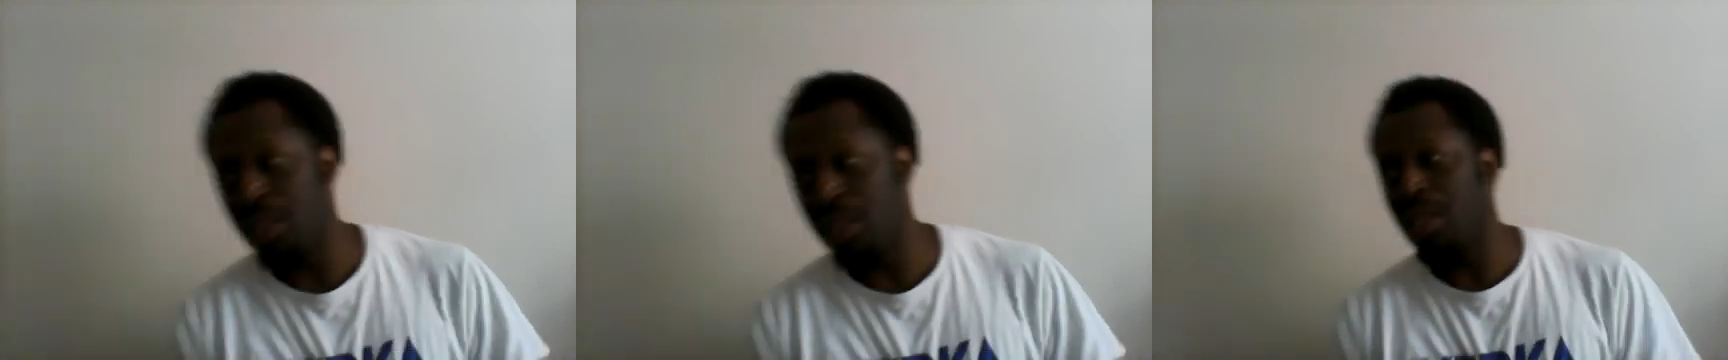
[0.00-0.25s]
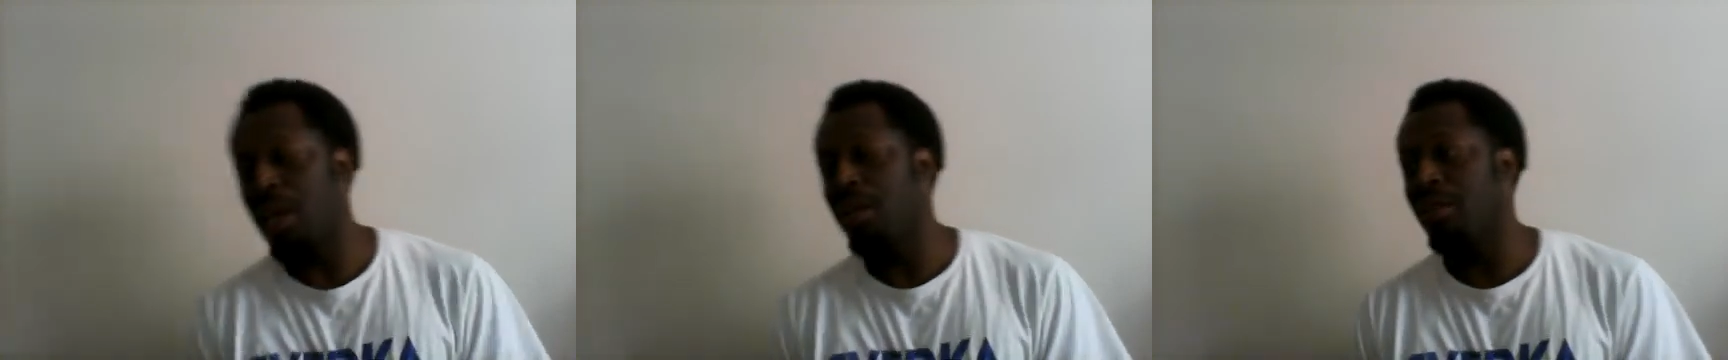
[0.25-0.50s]

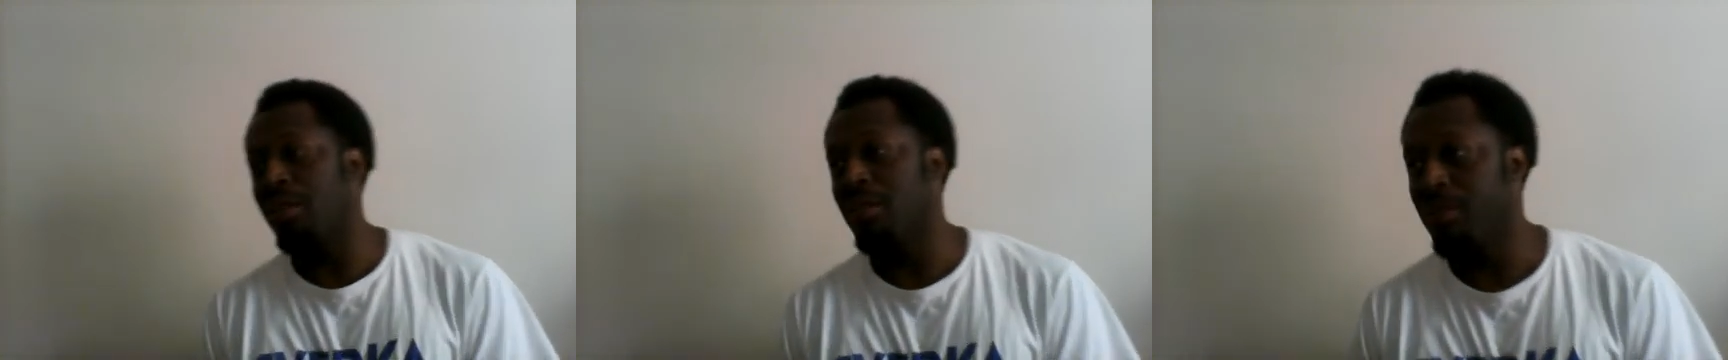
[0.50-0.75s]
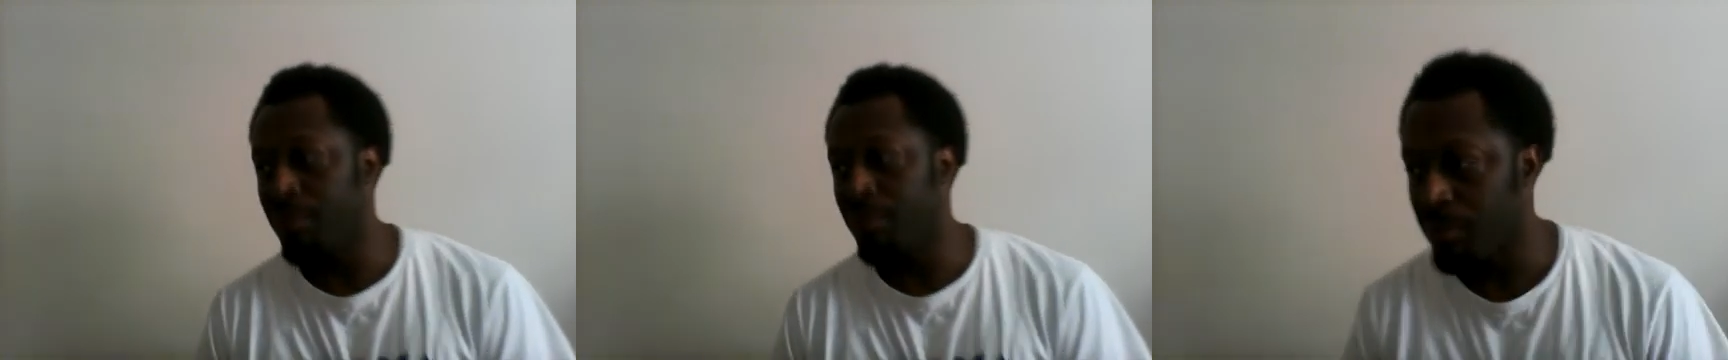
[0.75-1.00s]
that
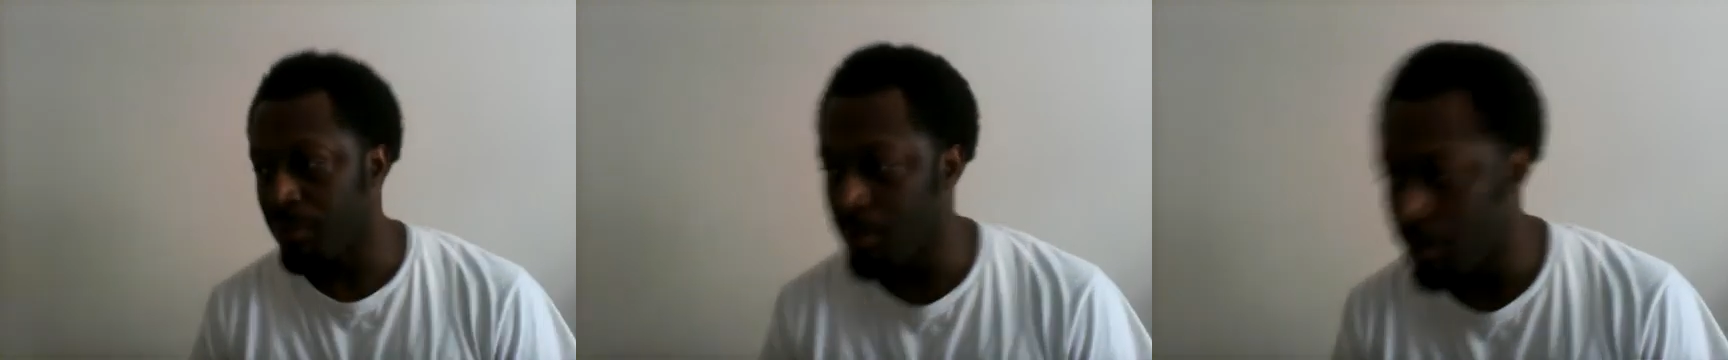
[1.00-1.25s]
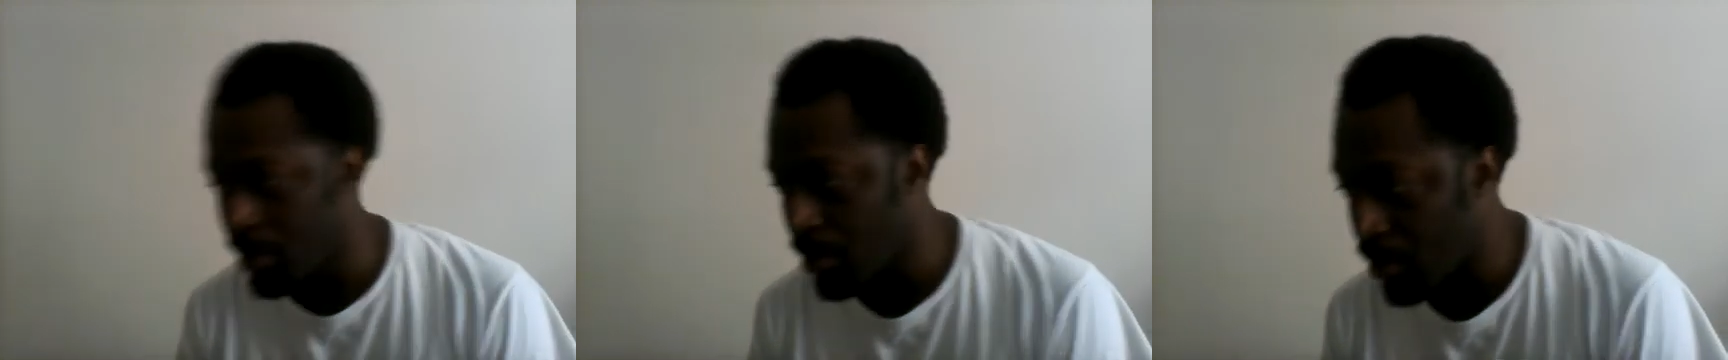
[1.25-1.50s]

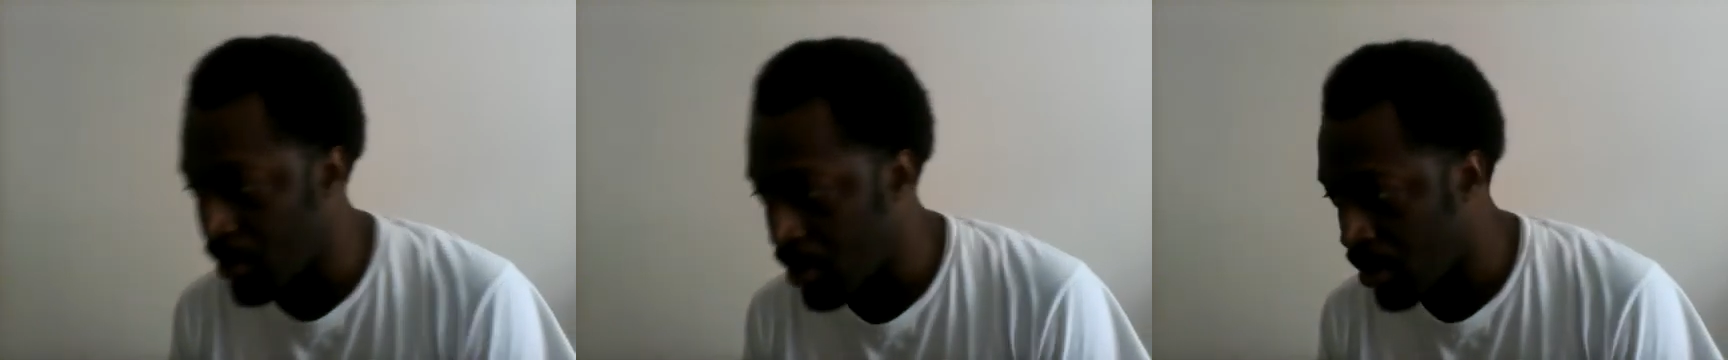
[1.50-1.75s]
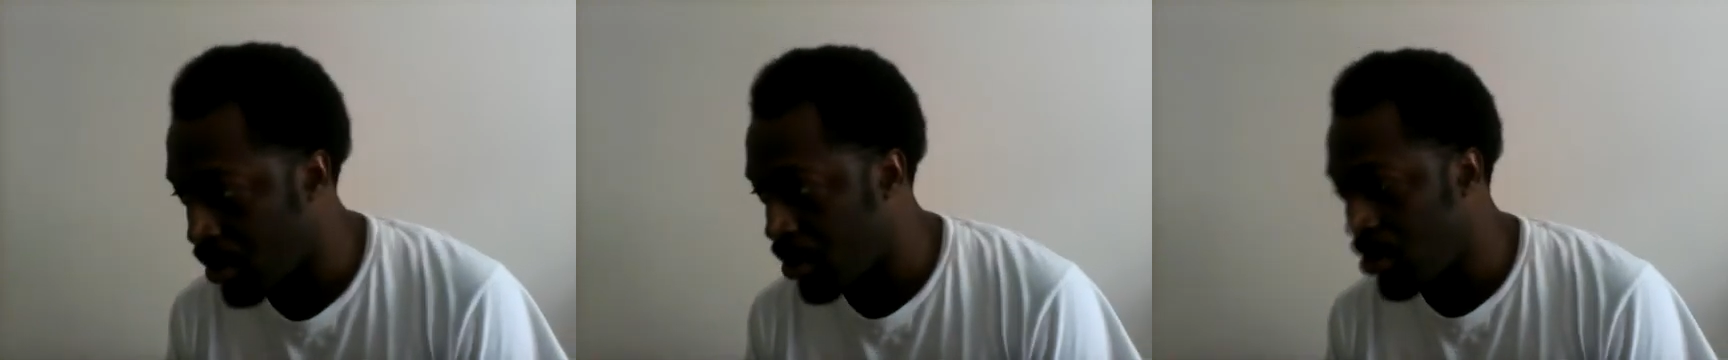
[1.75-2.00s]

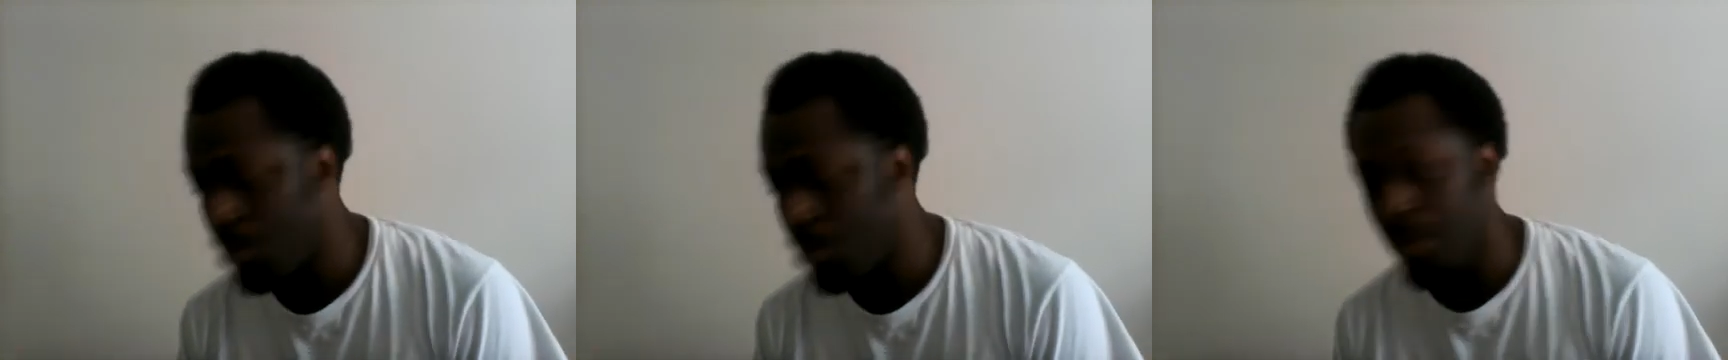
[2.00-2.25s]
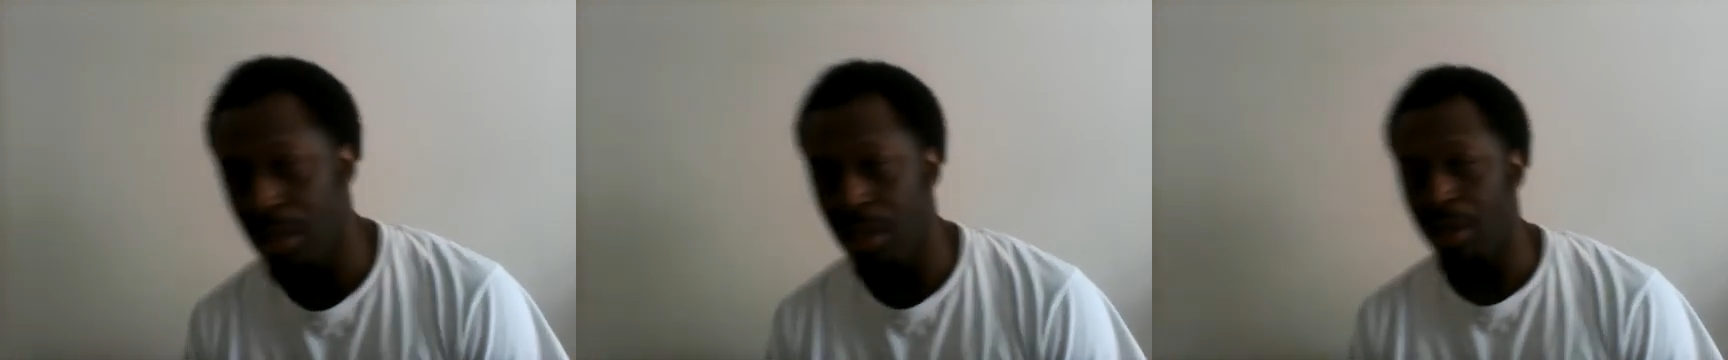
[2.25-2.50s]

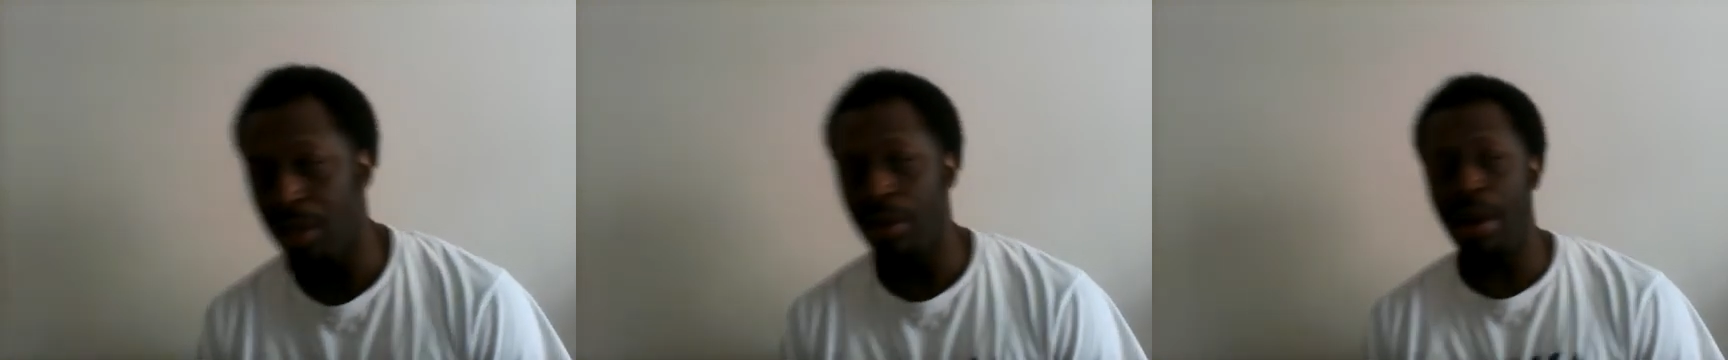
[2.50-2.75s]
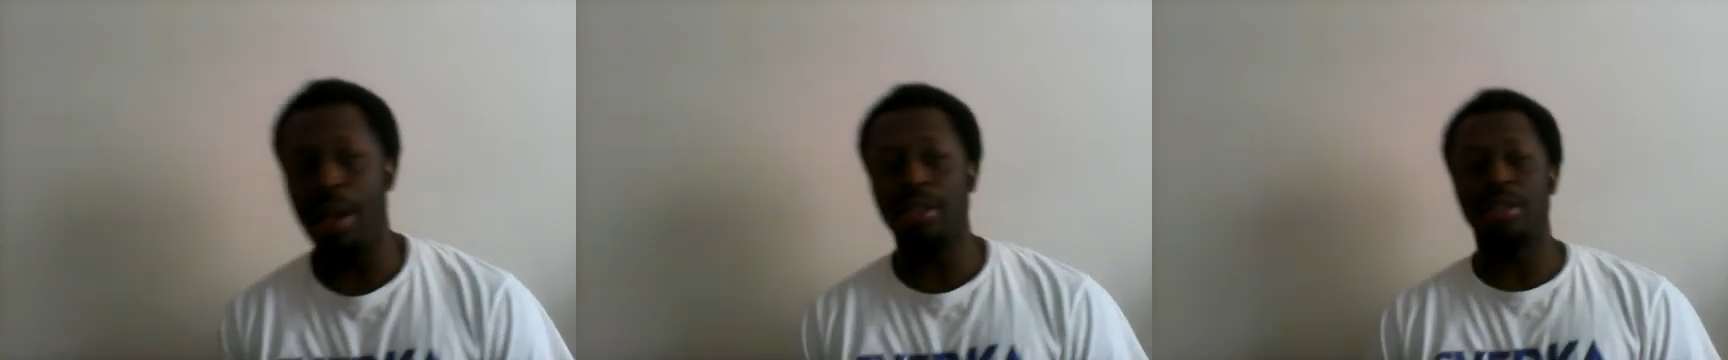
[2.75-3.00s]
human
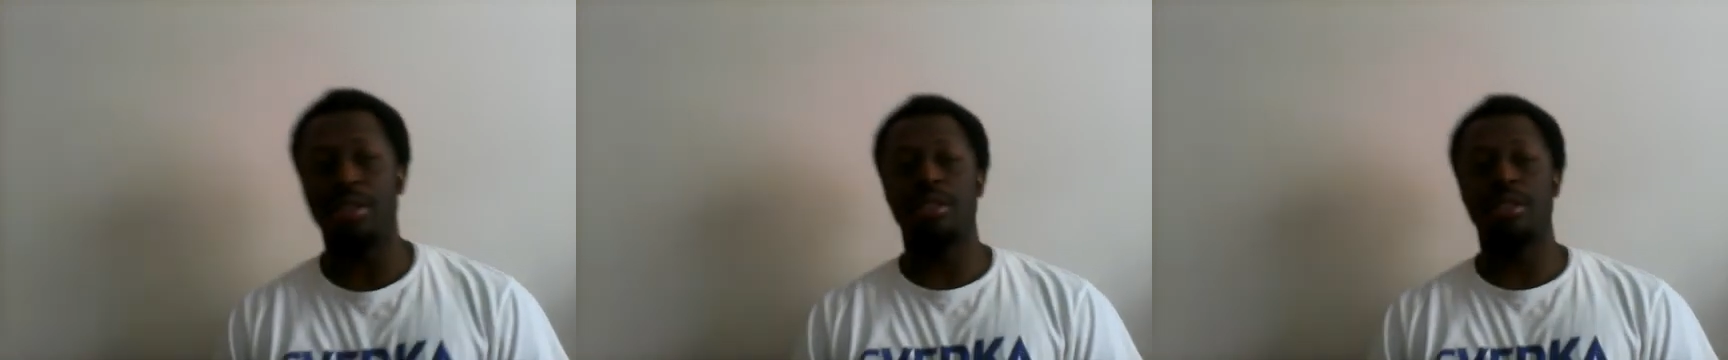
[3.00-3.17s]
interaction.